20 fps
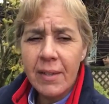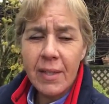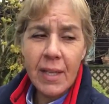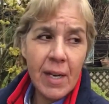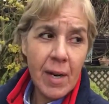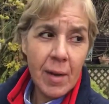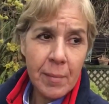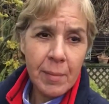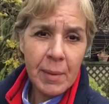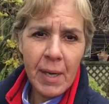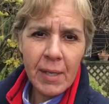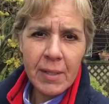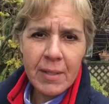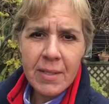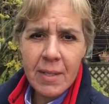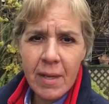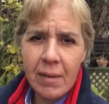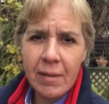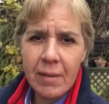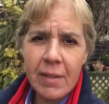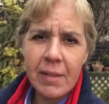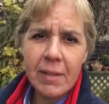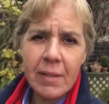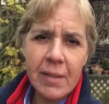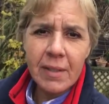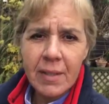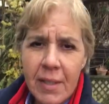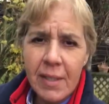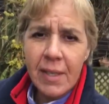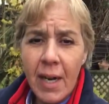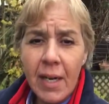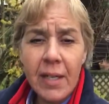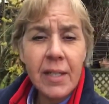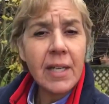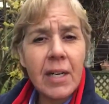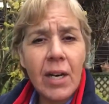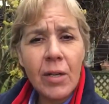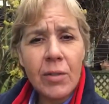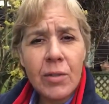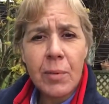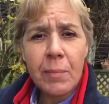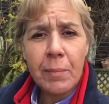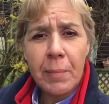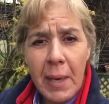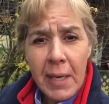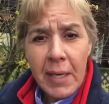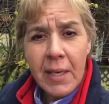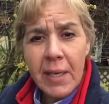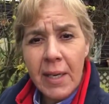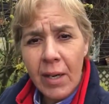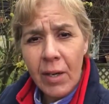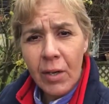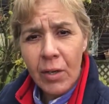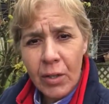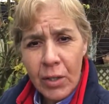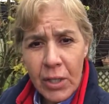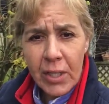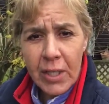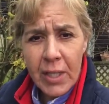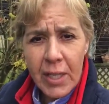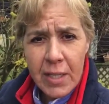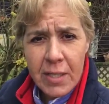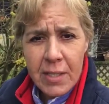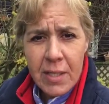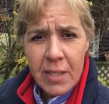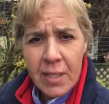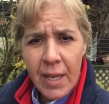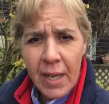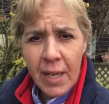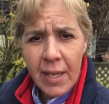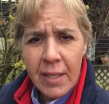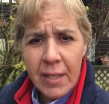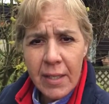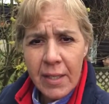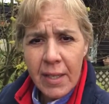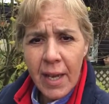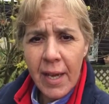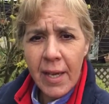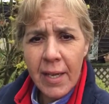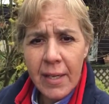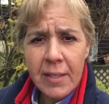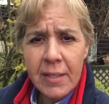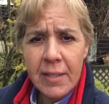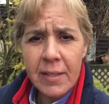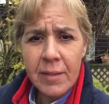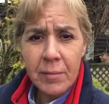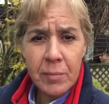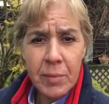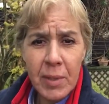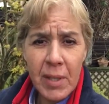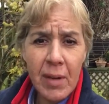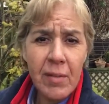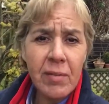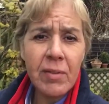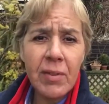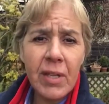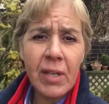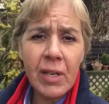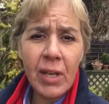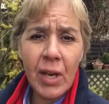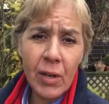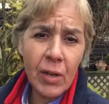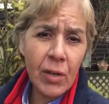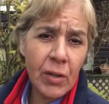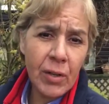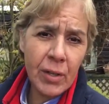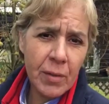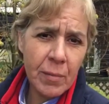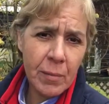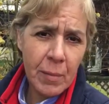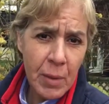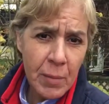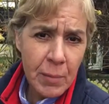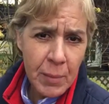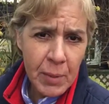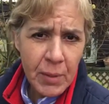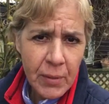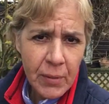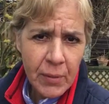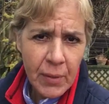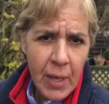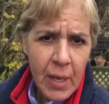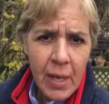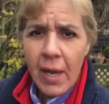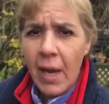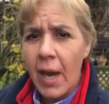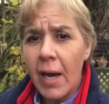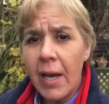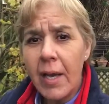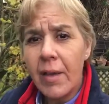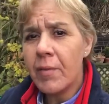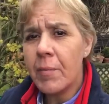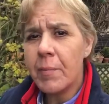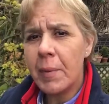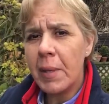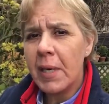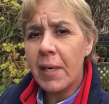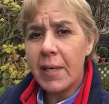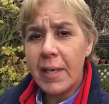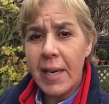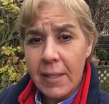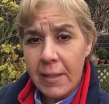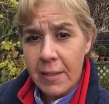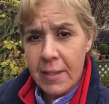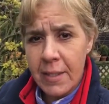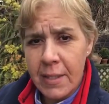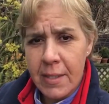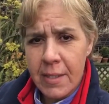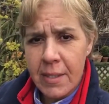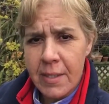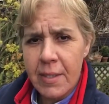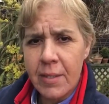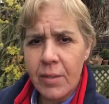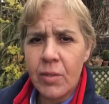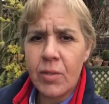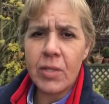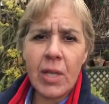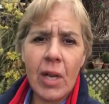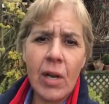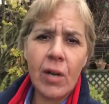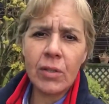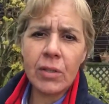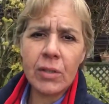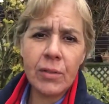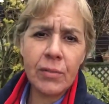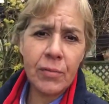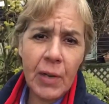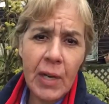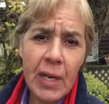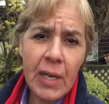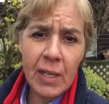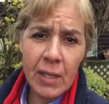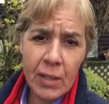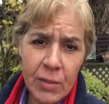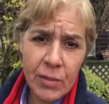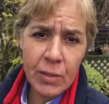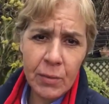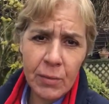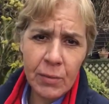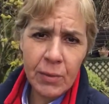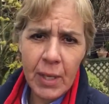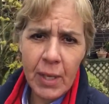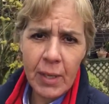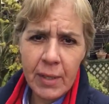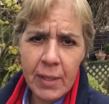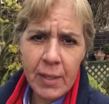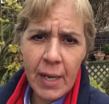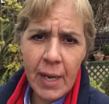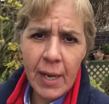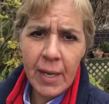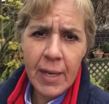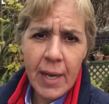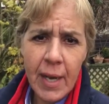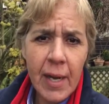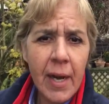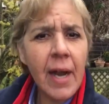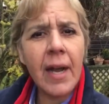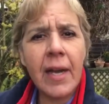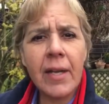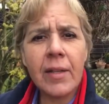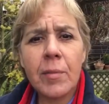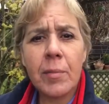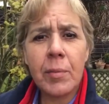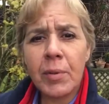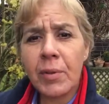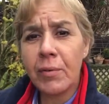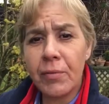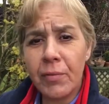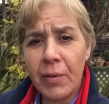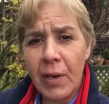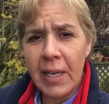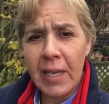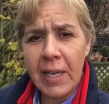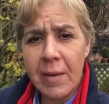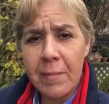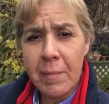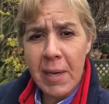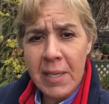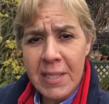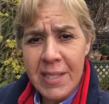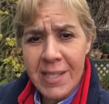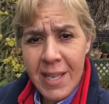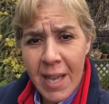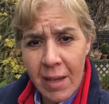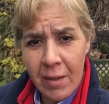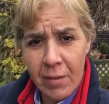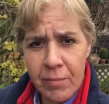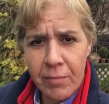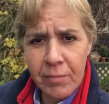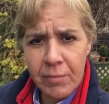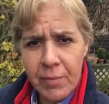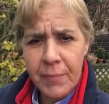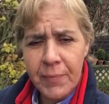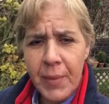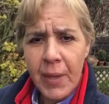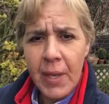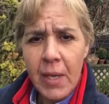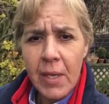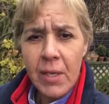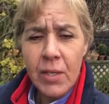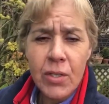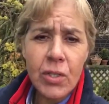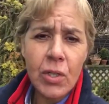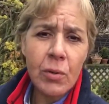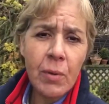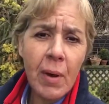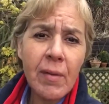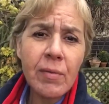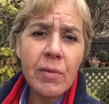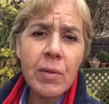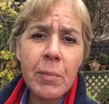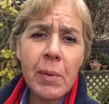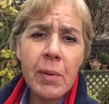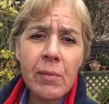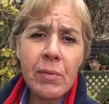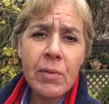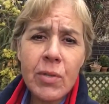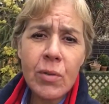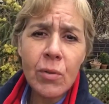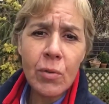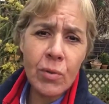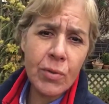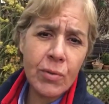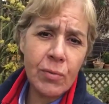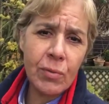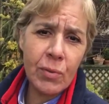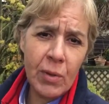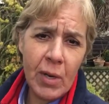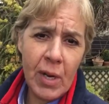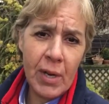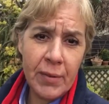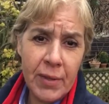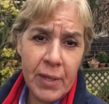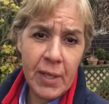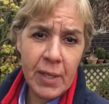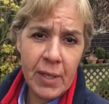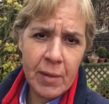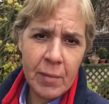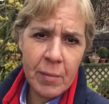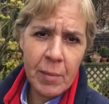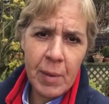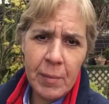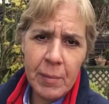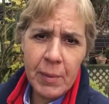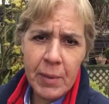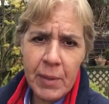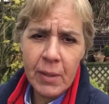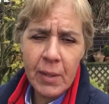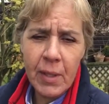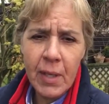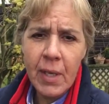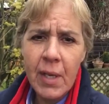then I'll be outside. I did loads of baking and cooking yesterday, and with everything going on at the moment, I even been a dentist, because I lost a filling in a tooth the other day and I had to put a filling in myself. So you have to be resourceful, I think, at the moment.